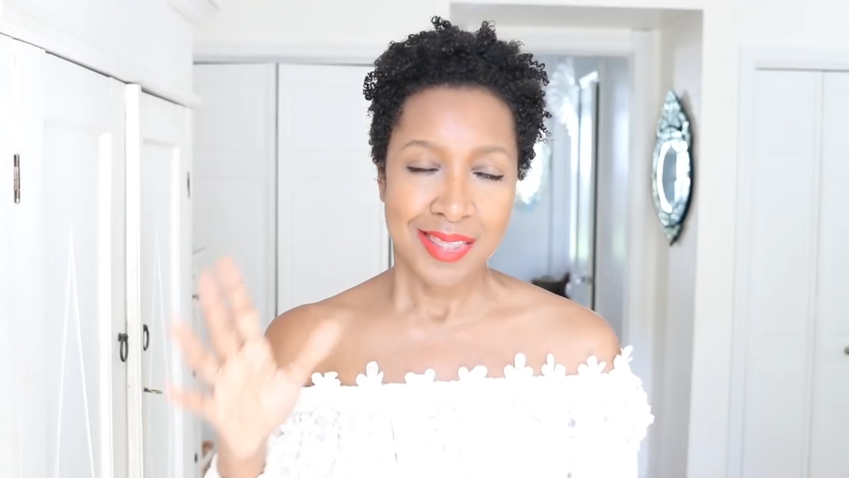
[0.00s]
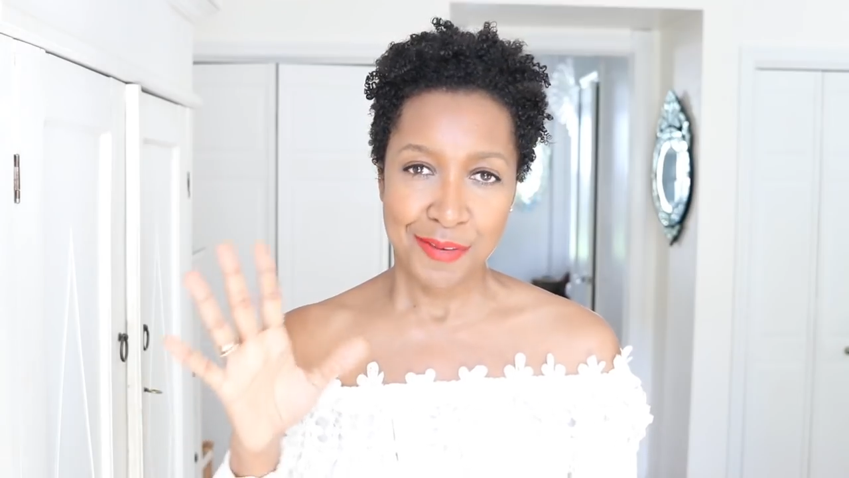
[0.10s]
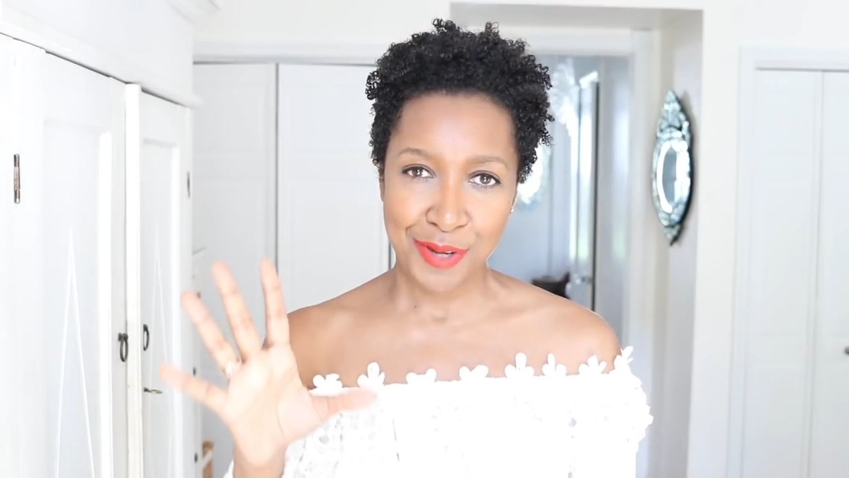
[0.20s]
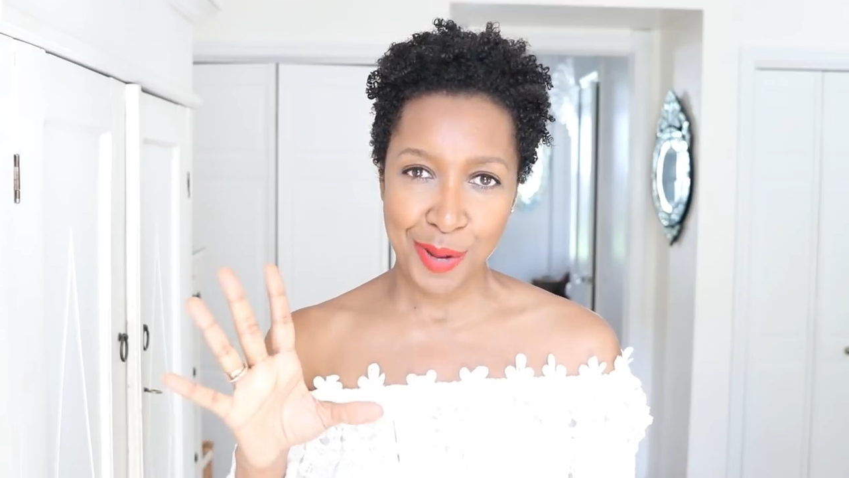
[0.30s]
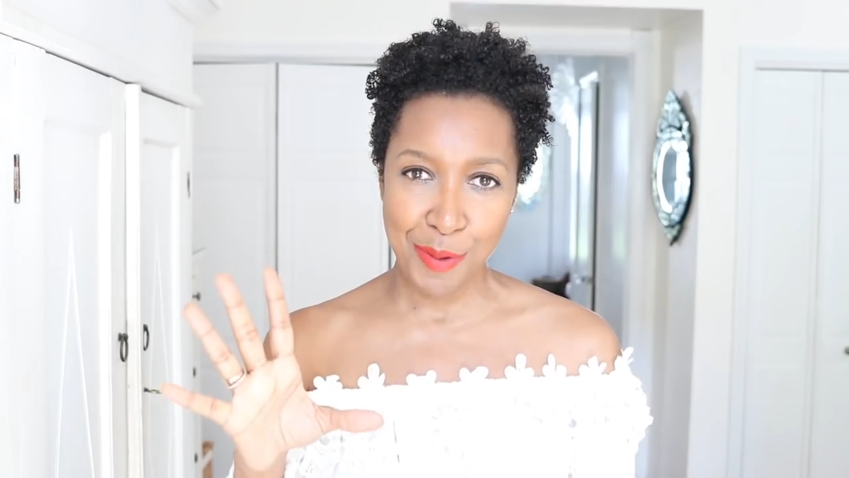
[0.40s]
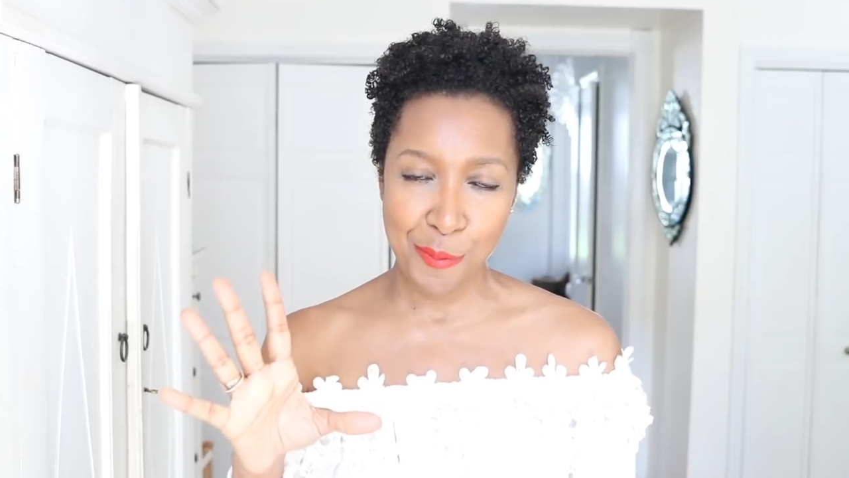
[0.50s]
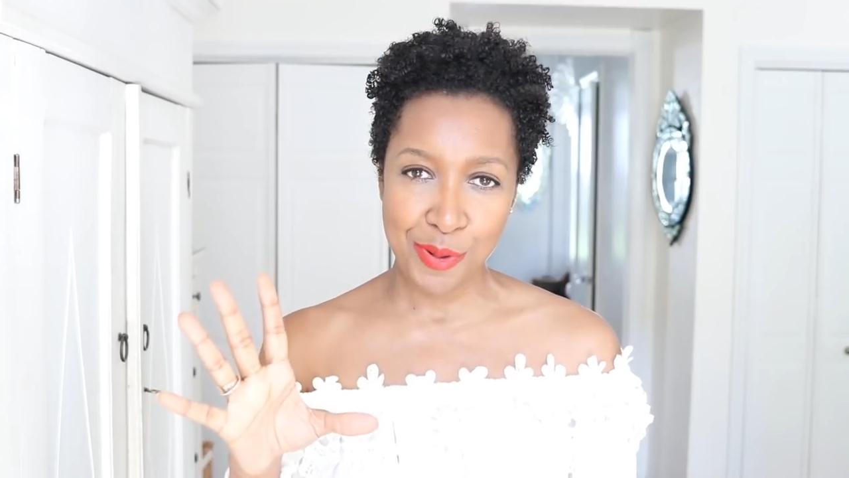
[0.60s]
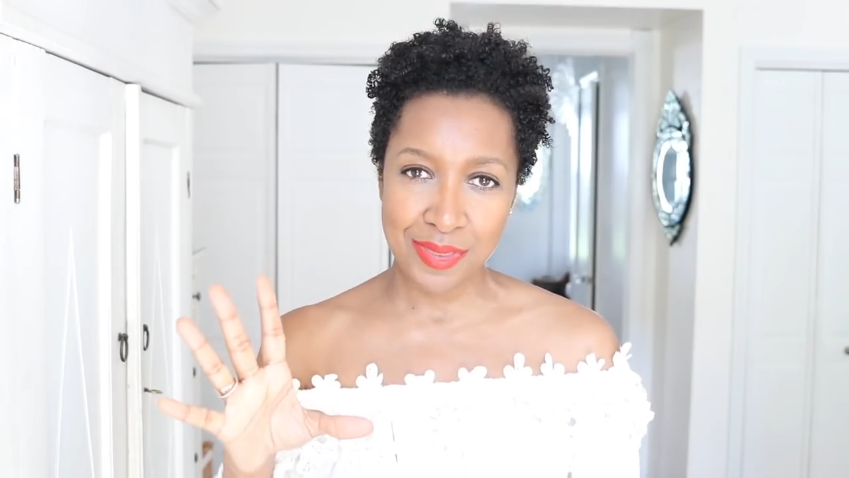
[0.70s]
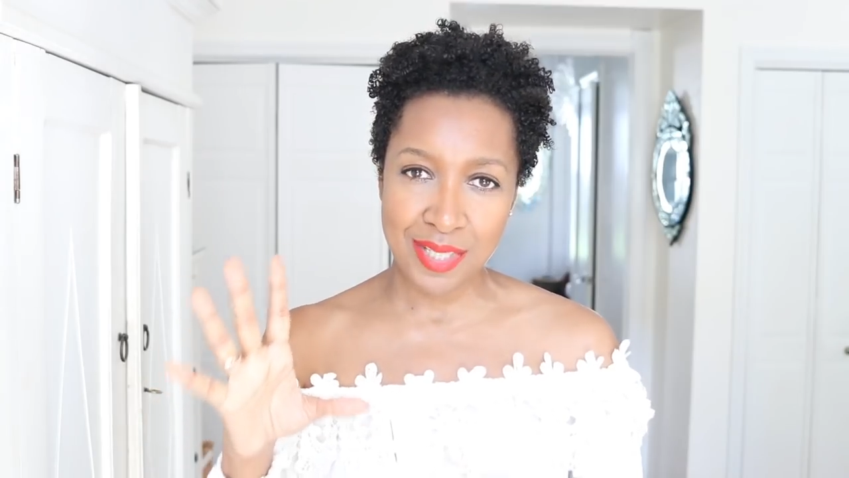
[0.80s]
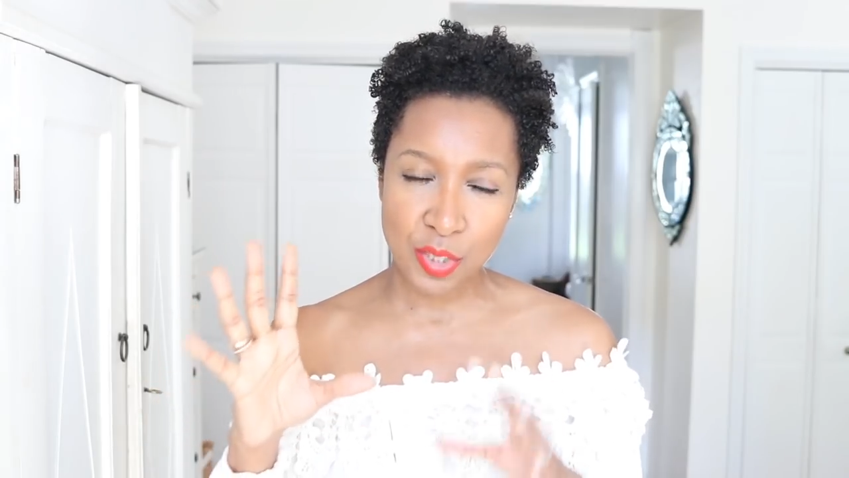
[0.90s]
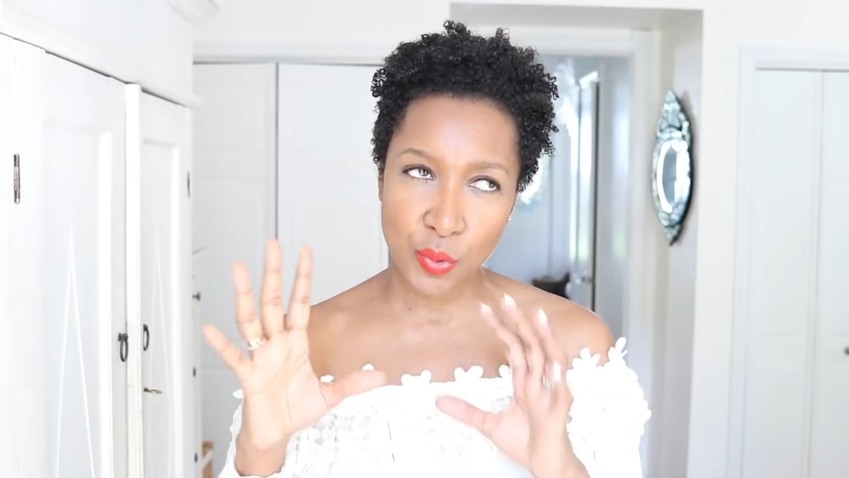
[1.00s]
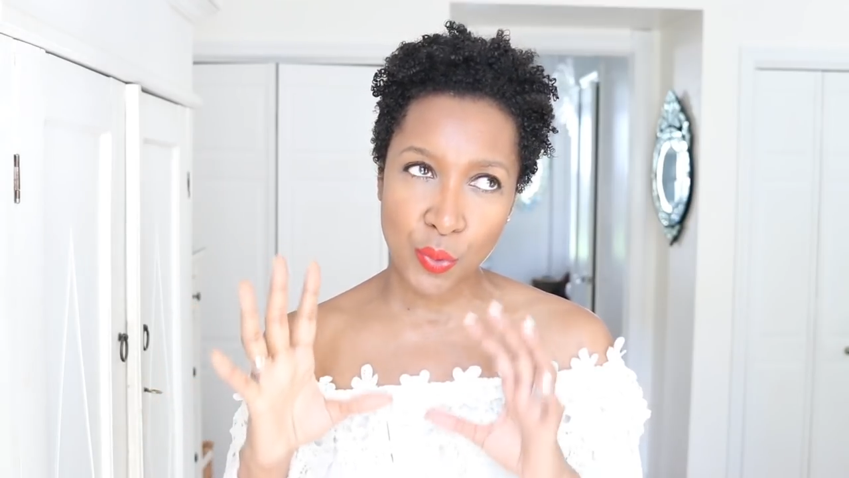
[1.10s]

they've come up with these